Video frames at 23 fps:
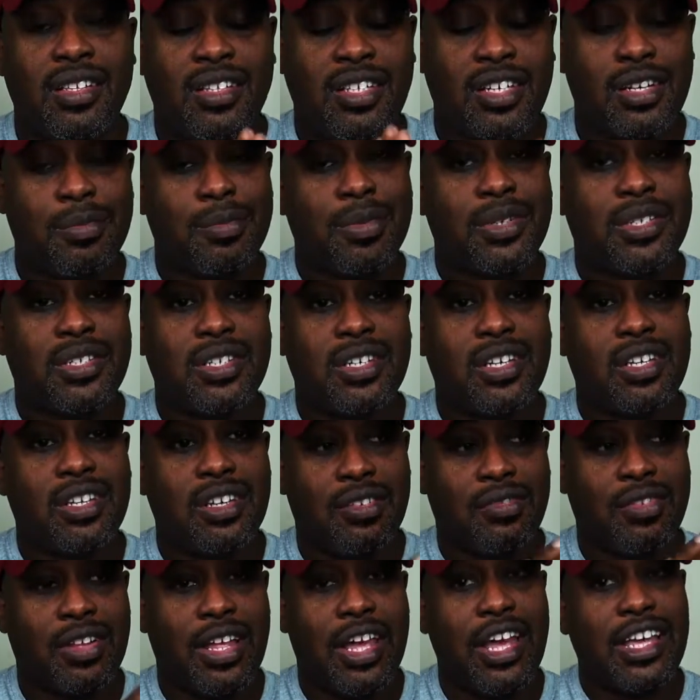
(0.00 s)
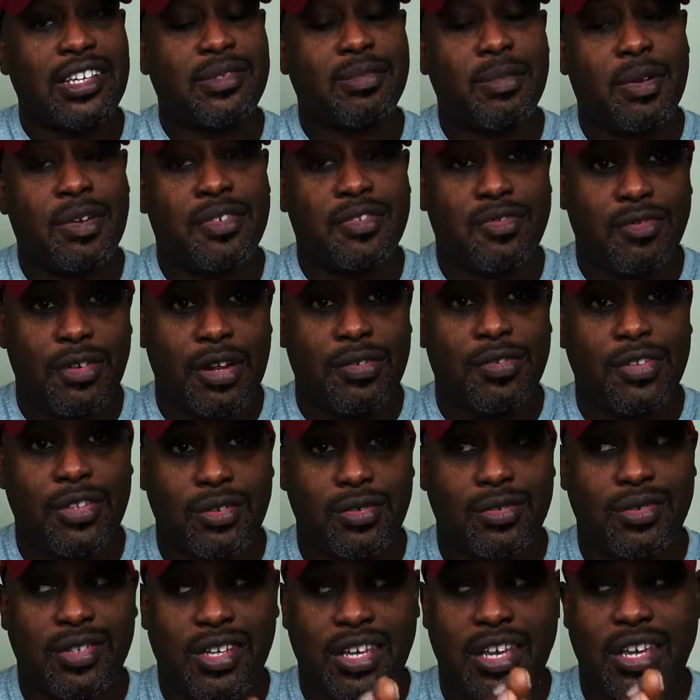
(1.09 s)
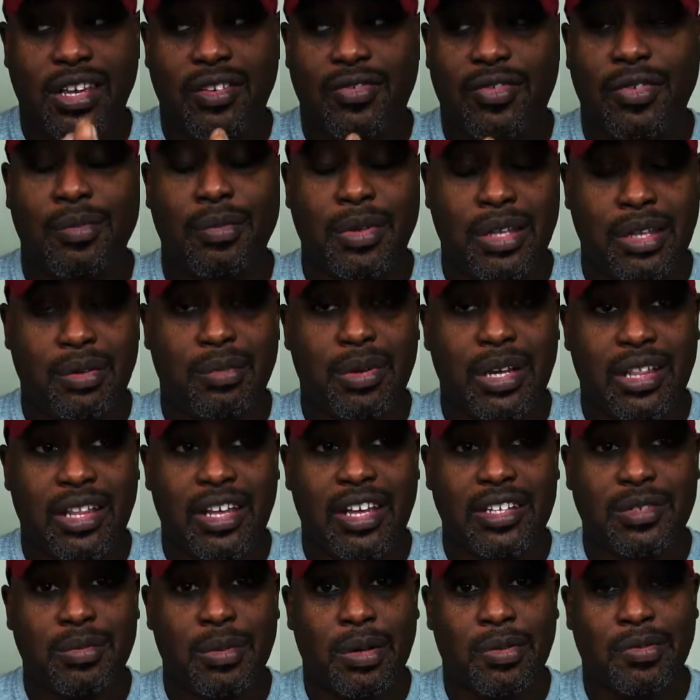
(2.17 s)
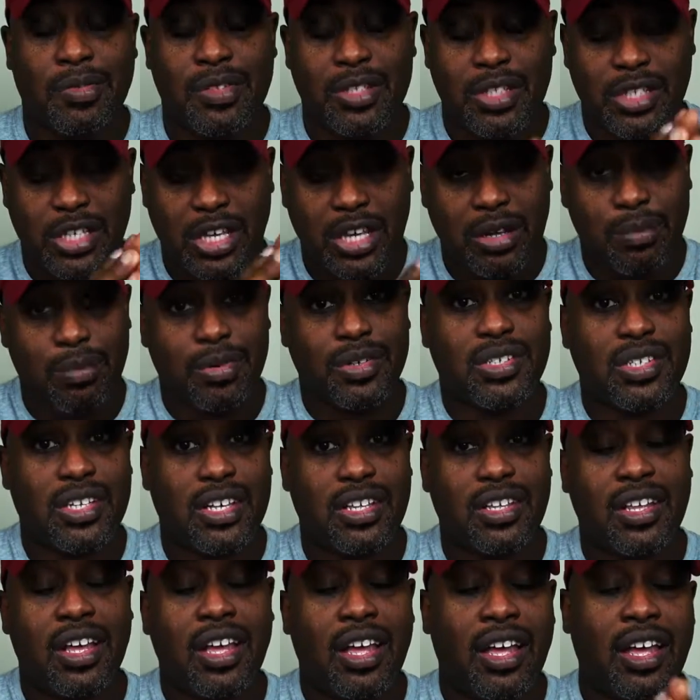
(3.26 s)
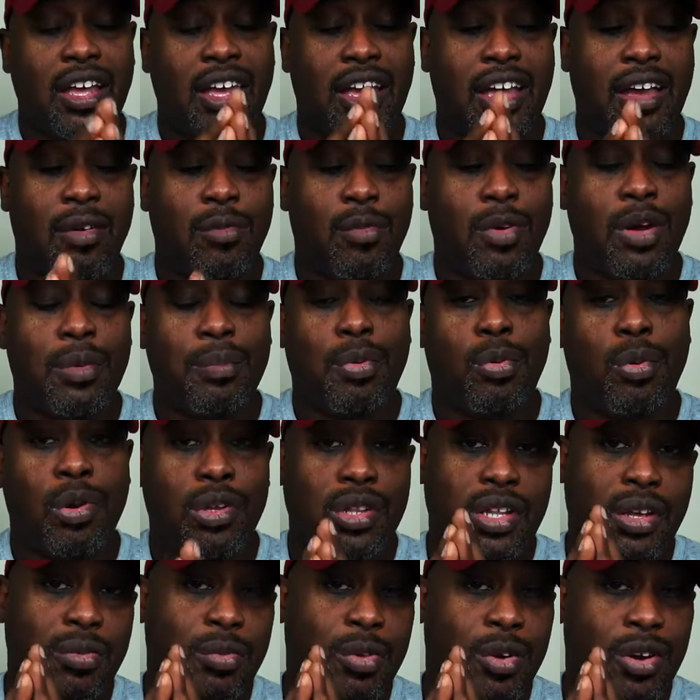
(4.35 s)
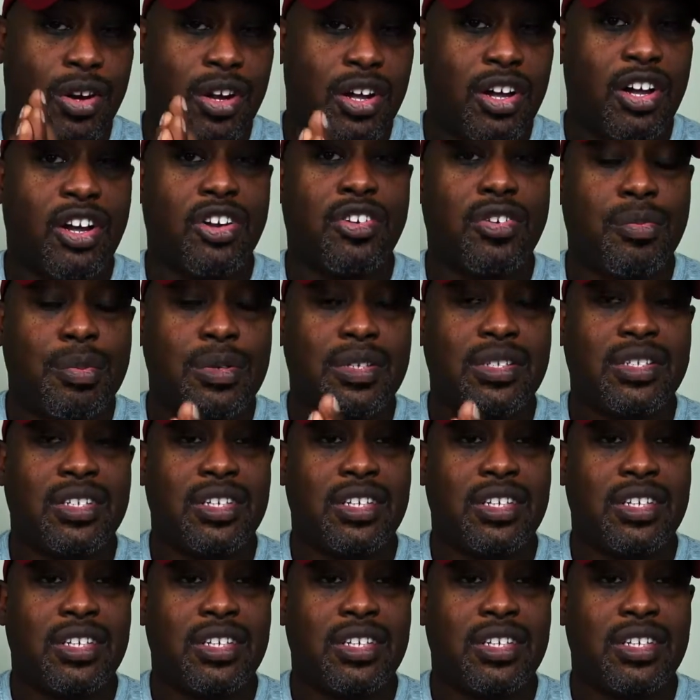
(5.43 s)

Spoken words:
10% of last month's revenues came from eBay last month. 10%. At one point, they were 100%